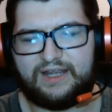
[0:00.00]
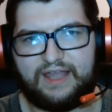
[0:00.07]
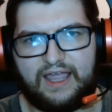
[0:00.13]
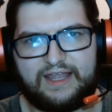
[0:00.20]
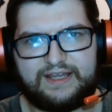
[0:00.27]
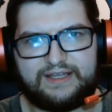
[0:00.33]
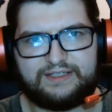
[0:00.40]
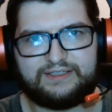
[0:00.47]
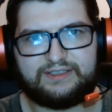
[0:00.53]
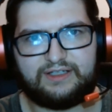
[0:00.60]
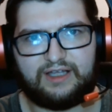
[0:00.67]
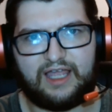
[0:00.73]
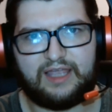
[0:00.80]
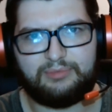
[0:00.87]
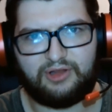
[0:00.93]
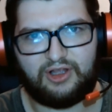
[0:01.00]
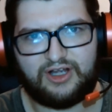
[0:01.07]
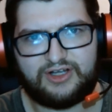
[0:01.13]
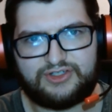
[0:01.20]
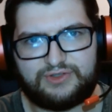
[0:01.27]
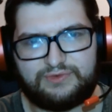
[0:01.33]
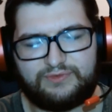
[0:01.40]
I
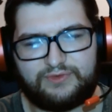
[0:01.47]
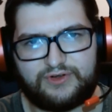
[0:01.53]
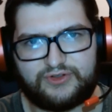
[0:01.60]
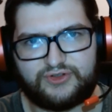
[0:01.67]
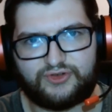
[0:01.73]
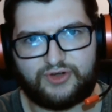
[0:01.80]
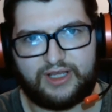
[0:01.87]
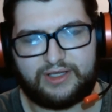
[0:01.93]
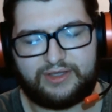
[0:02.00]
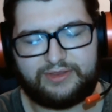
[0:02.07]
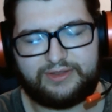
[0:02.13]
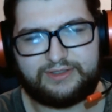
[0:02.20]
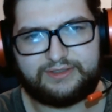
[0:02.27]
applaud you for your strength.